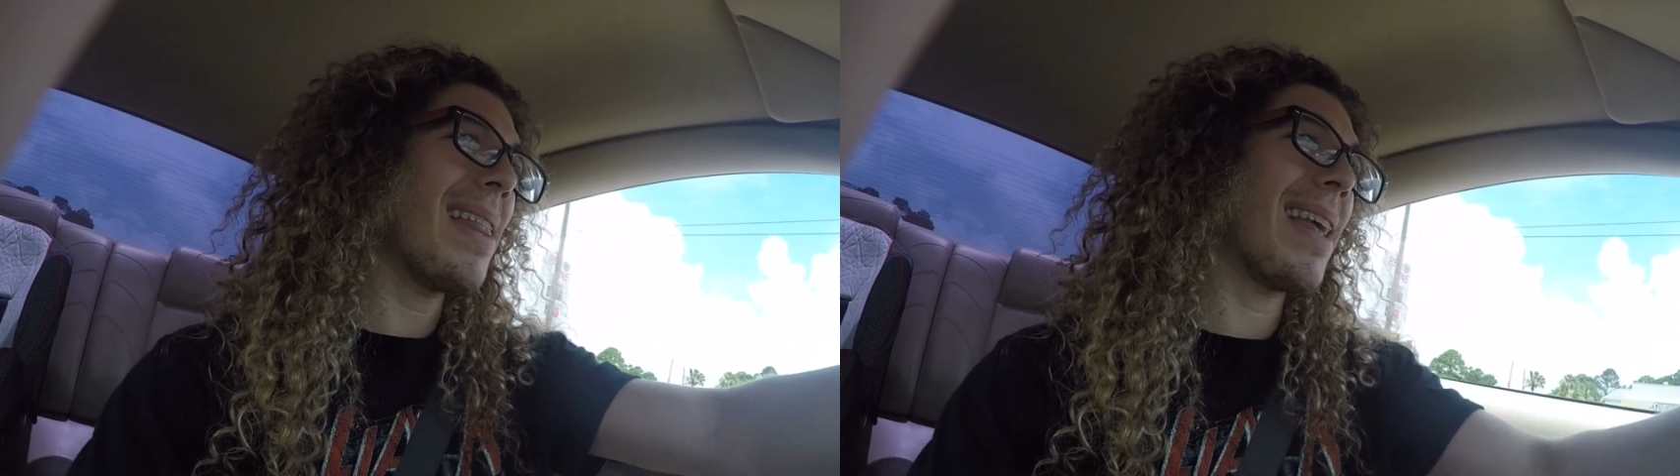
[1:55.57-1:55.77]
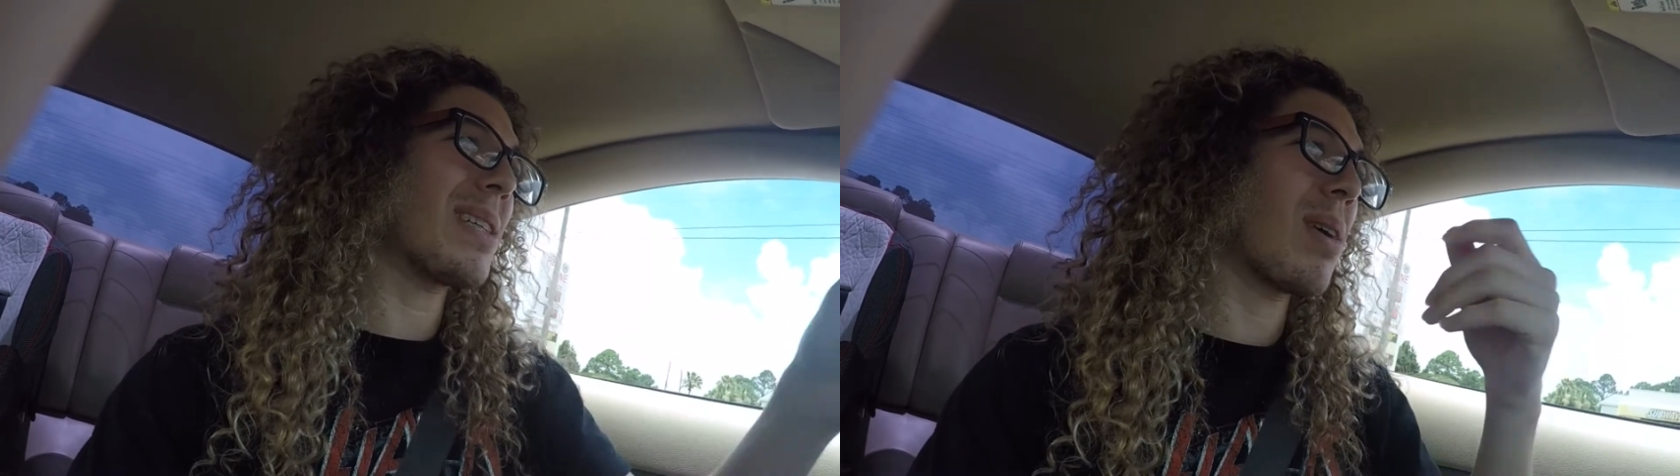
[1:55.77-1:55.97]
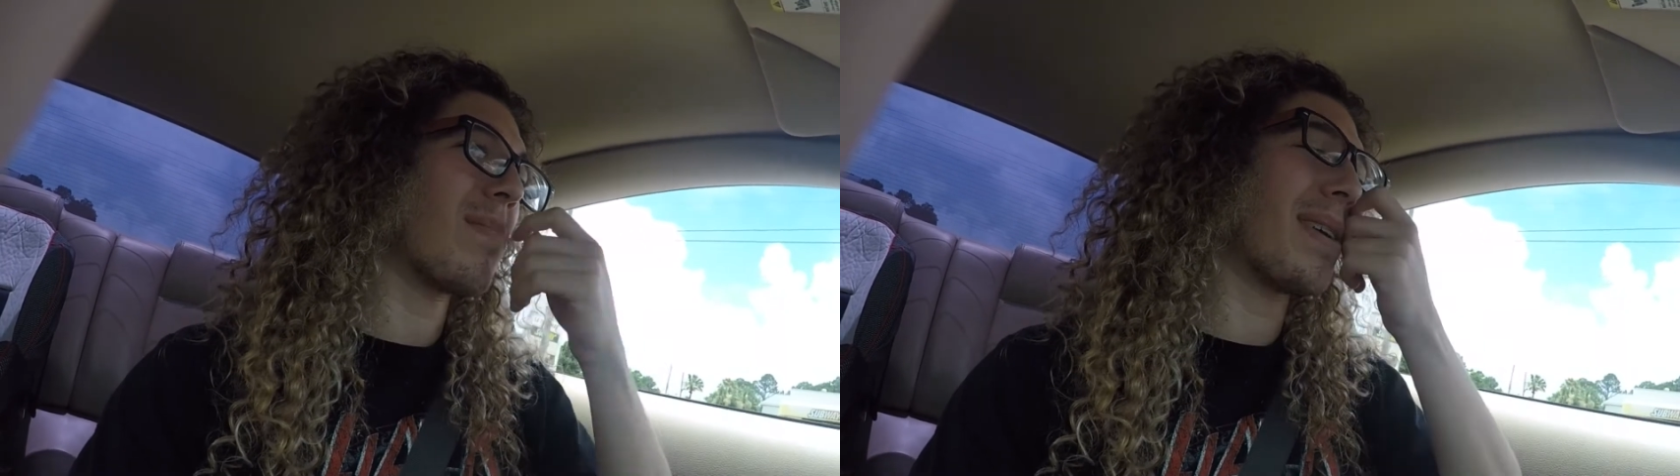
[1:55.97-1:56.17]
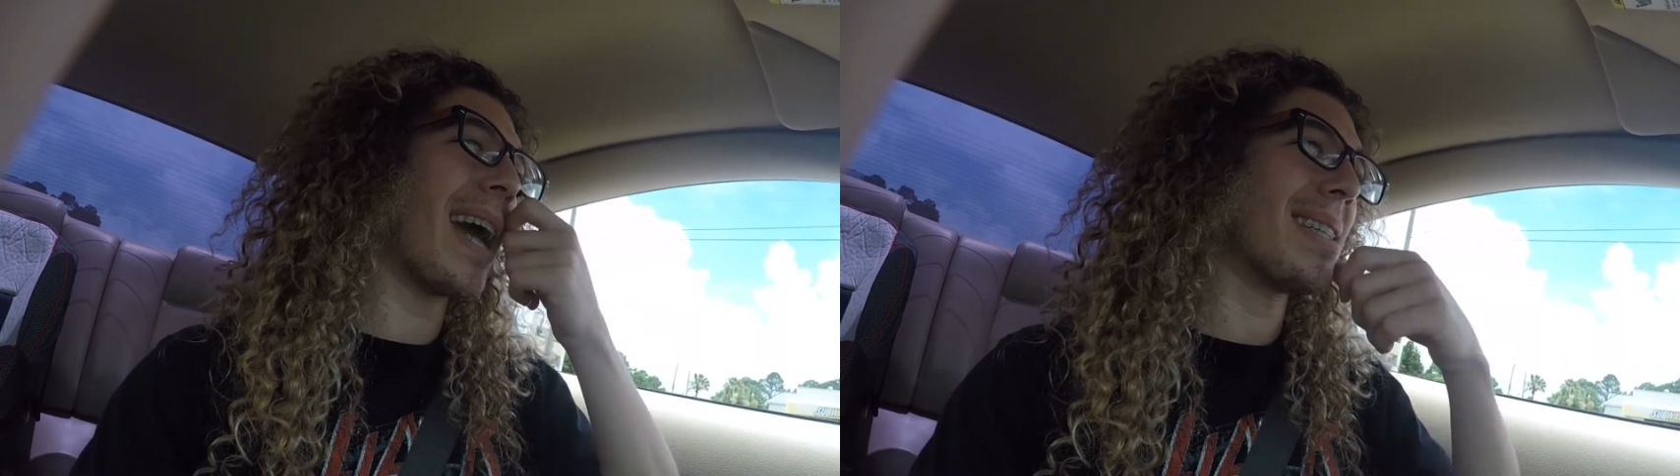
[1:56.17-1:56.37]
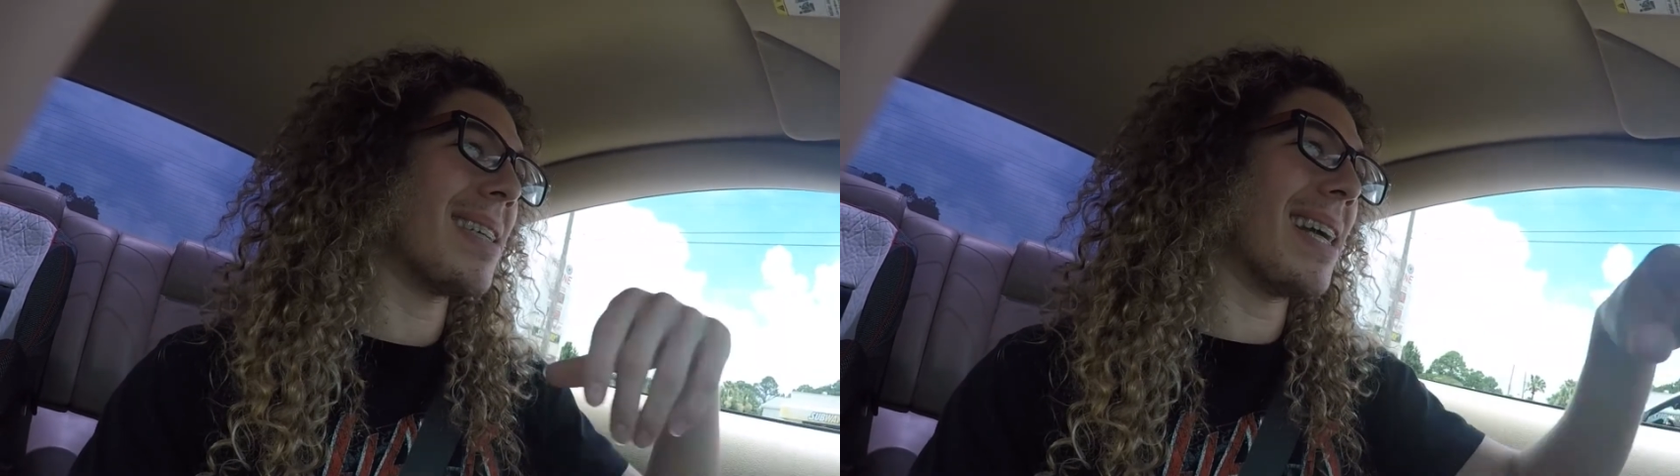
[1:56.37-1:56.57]
that's what I'm
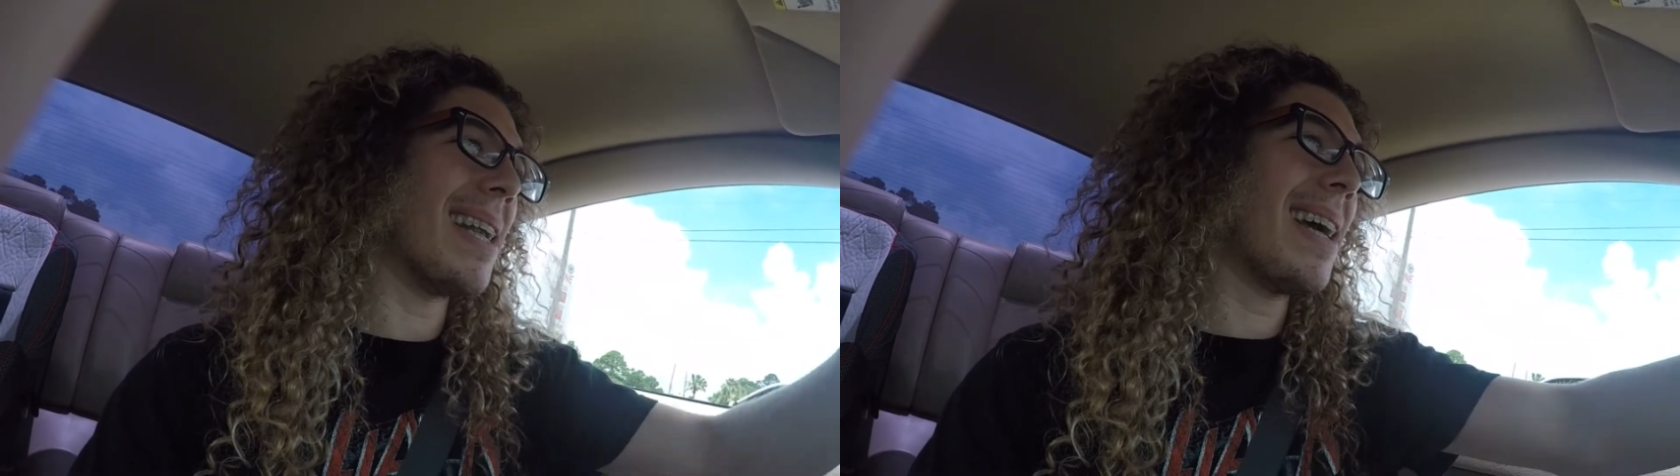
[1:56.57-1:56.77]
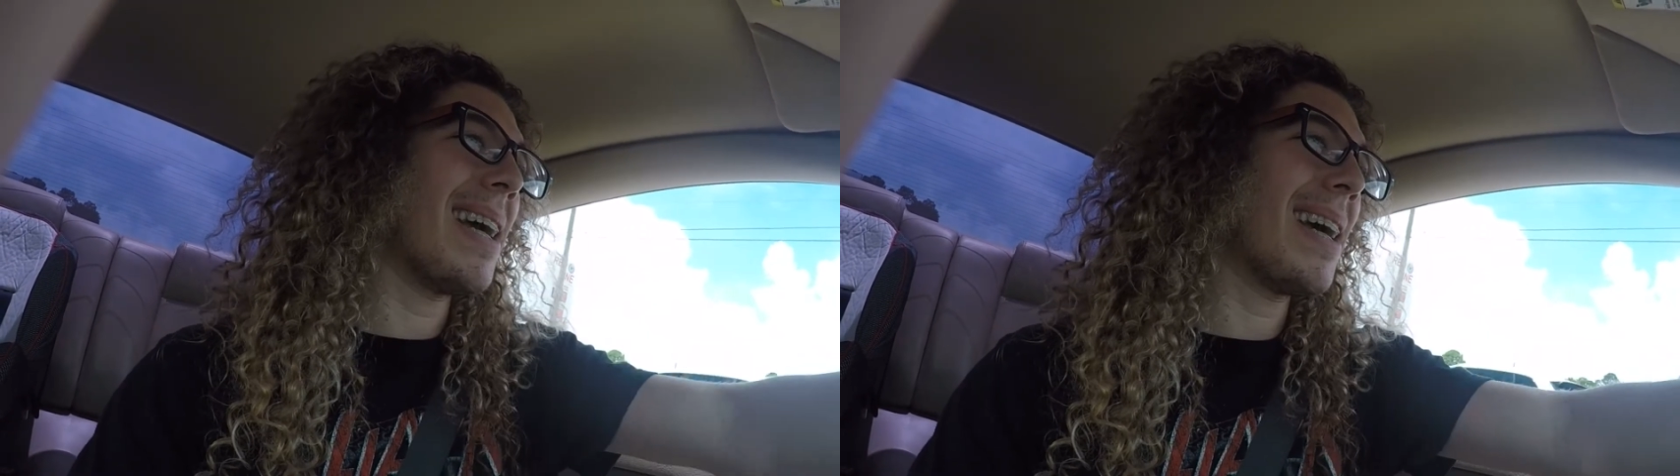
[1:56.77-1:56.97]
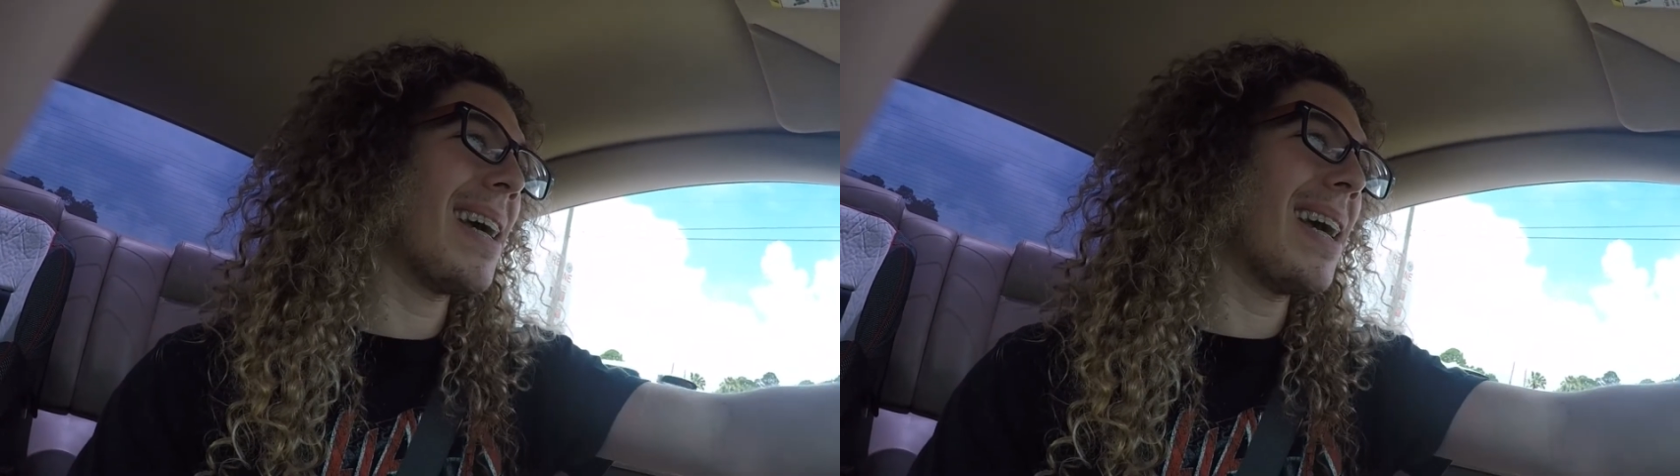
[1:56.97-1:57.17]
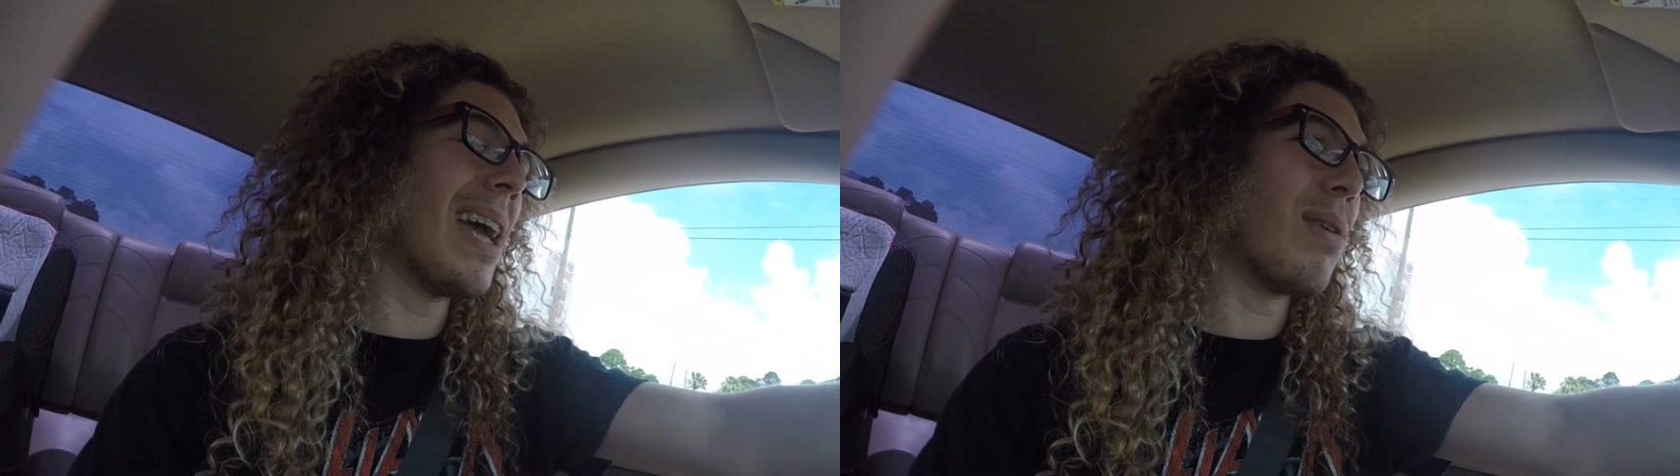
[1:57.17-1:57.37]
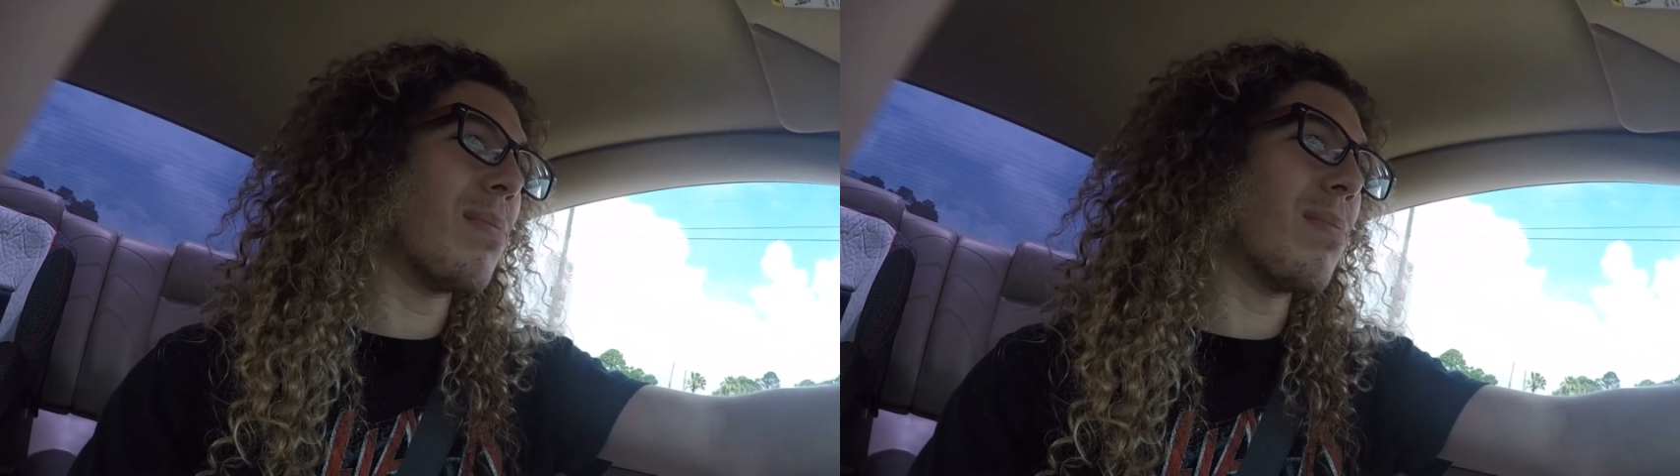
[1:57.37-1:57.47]
guessing it